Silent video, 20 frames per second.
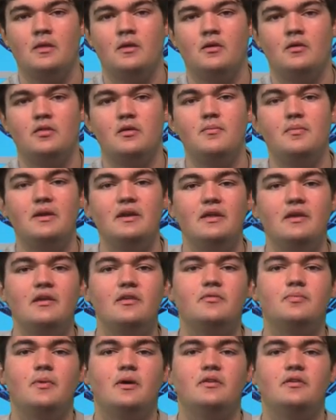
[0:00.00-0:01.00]
The meeting is
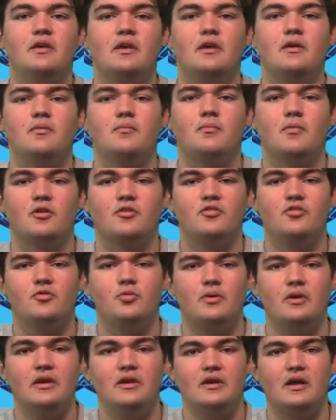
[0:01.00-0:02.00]
Monday, March
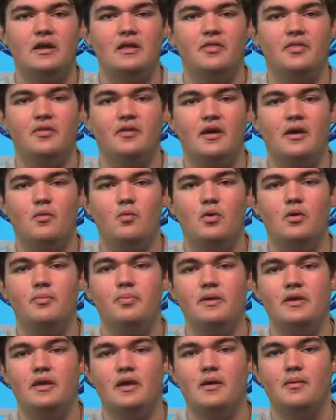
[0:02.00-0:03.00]
29th at 1
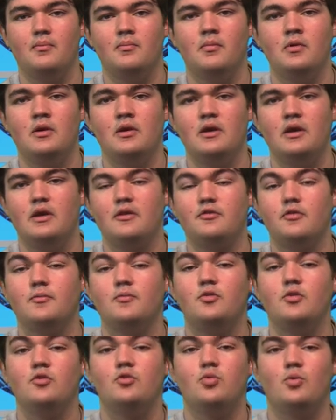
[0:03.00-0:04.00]
p.m. in room
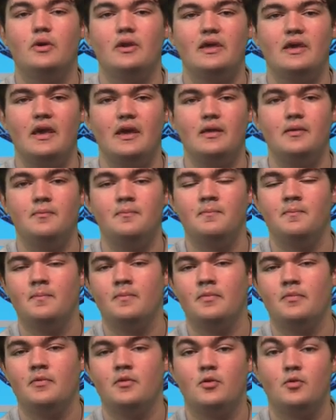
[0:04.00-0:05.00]
228.
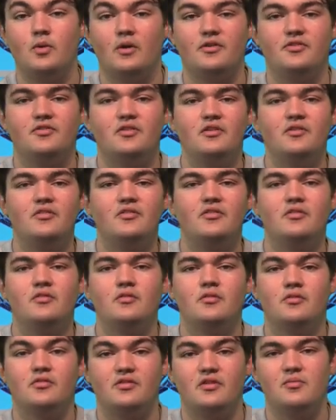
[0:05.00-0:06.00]
Questions?
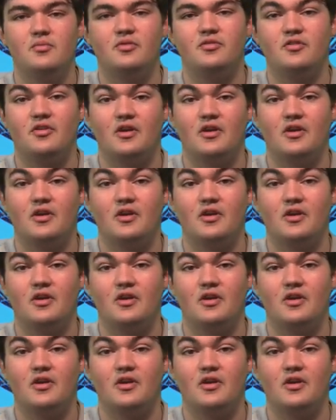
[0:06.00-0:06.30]
See Mr.